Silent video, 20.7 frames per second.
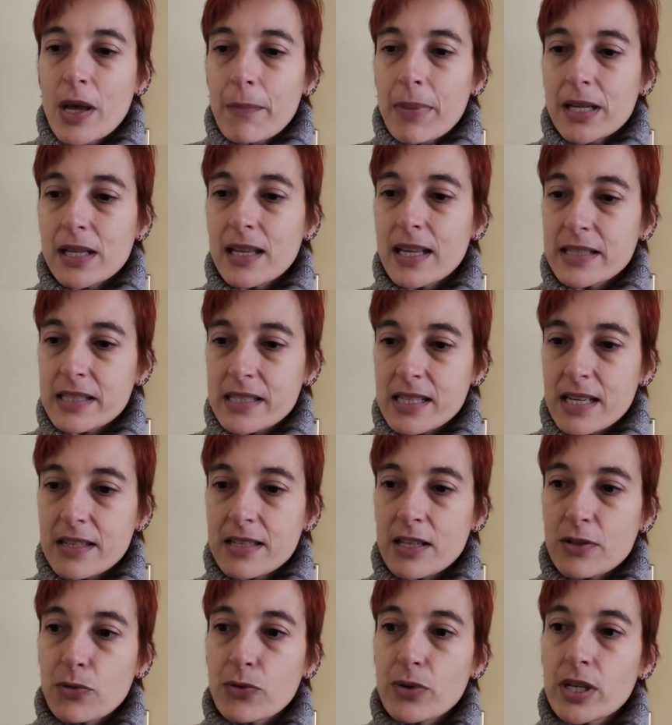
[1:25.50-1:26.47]
but let's say
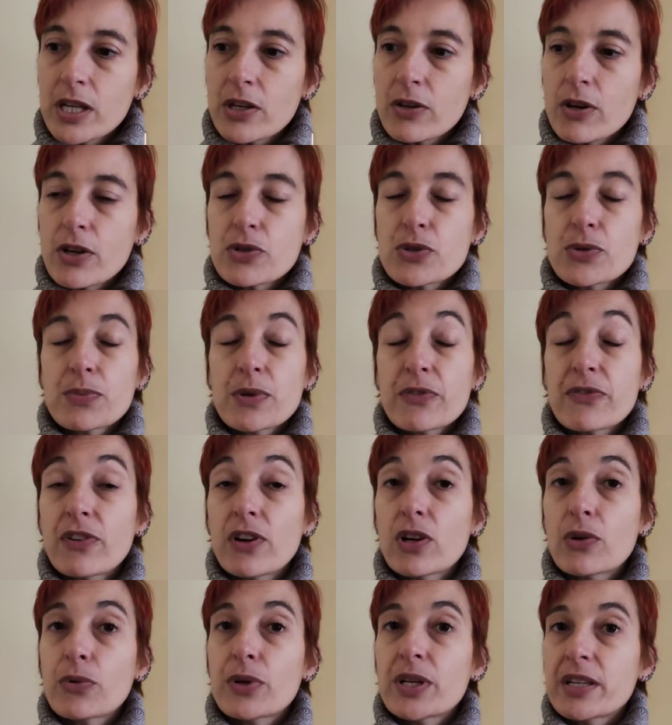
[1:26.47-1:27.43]
that we are going to be
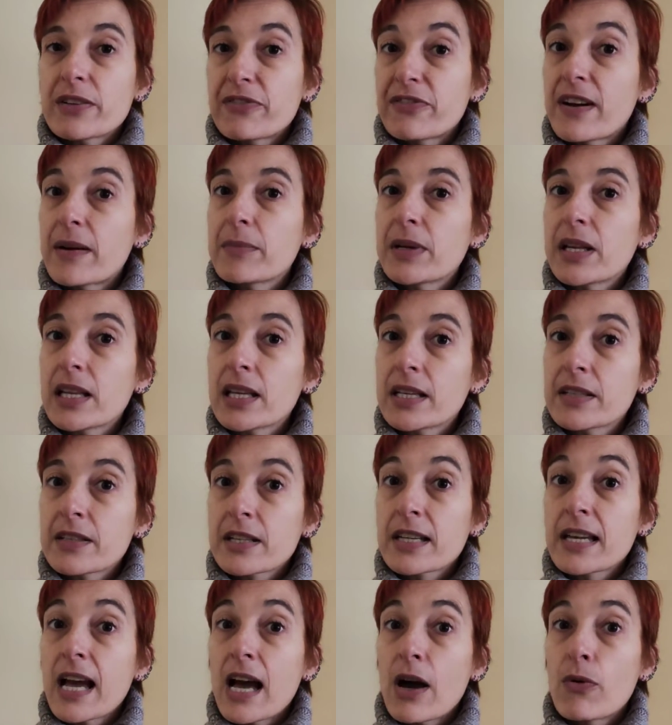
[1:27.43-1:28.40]
following a family,
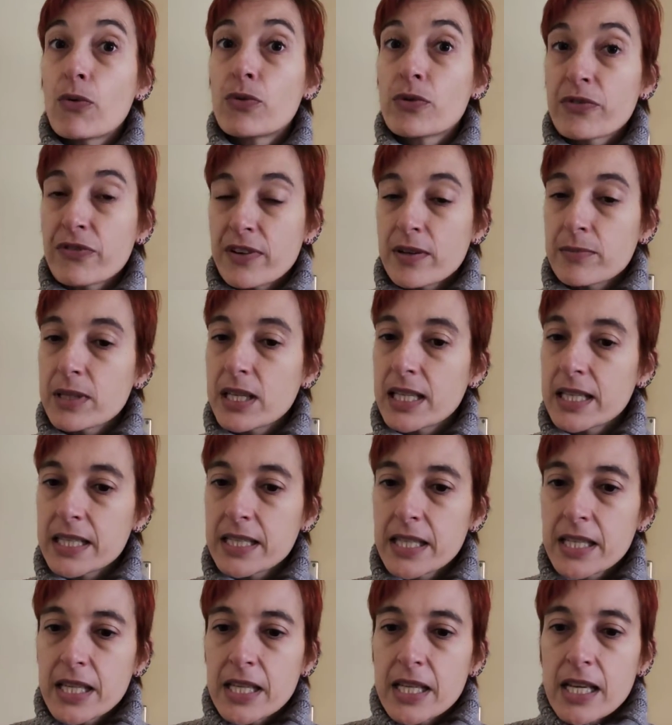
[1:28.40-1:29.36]
the Kaul family,